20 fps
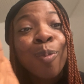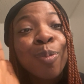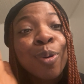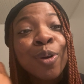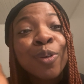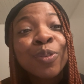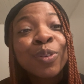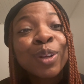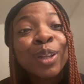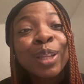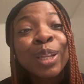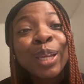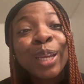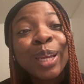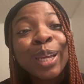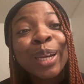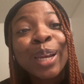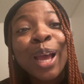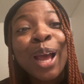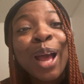perfectly
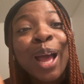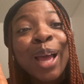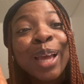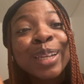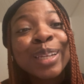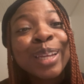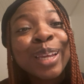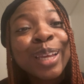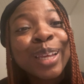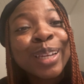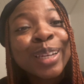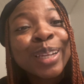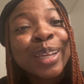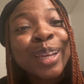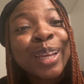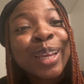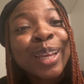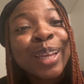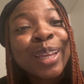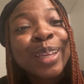and hot and,
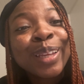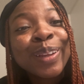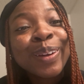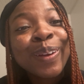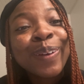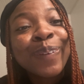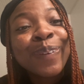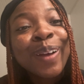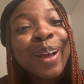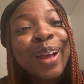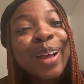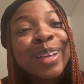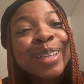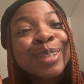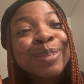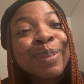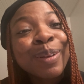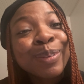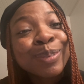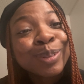you know, how it's
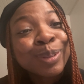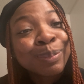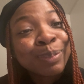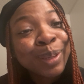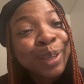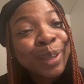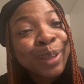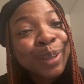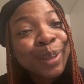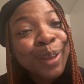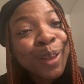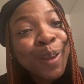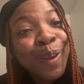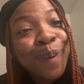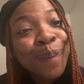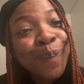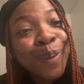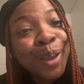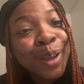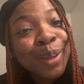supposed to be,
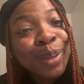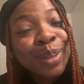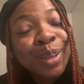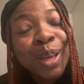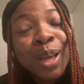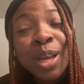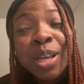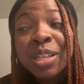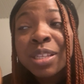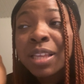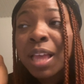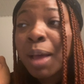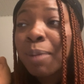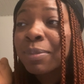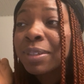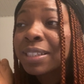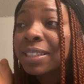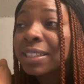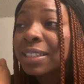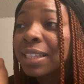okay? So I'm gonna
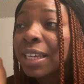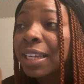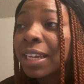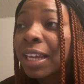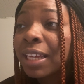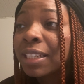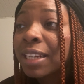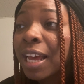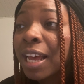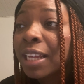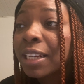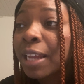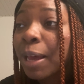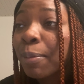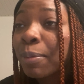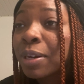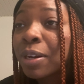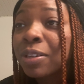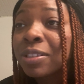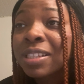just tell y'all now,
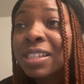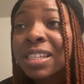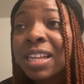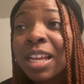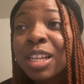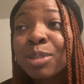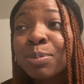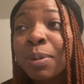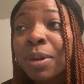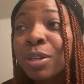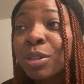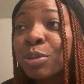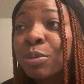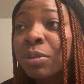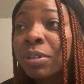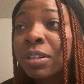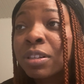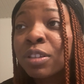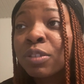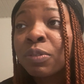Domino's is not sponsoring
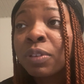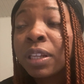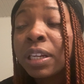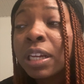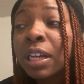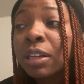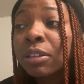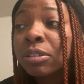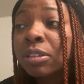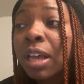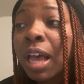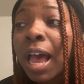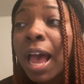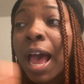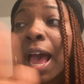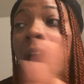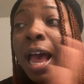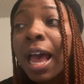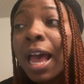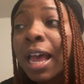this video, so
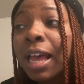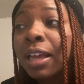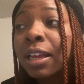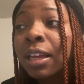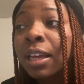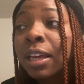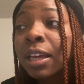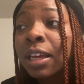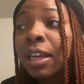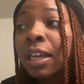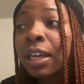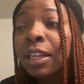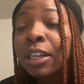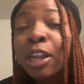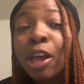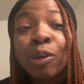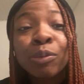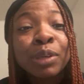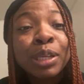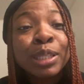I
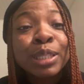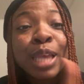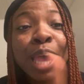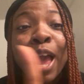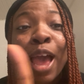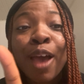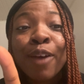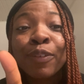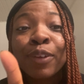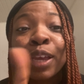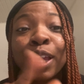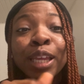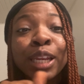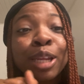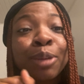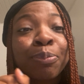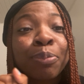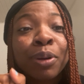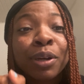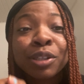don't need to have any
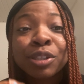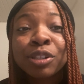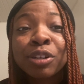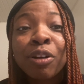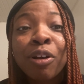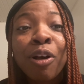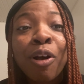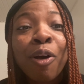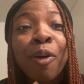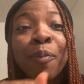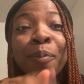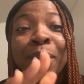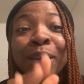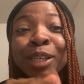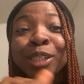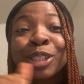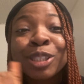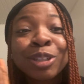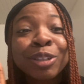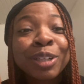pressure on making
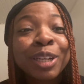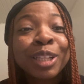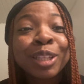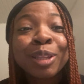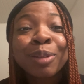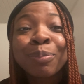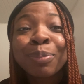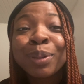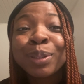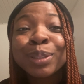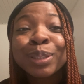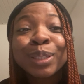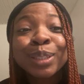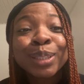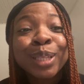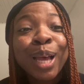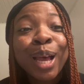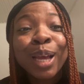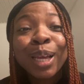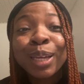sure that the pizza is
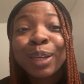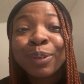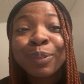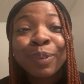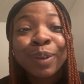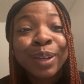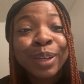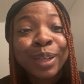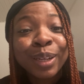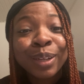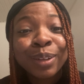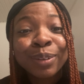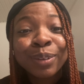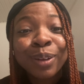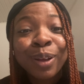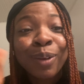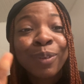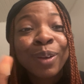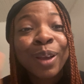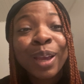hot and ready.
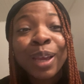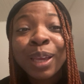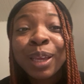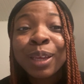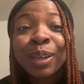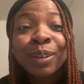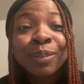Okay,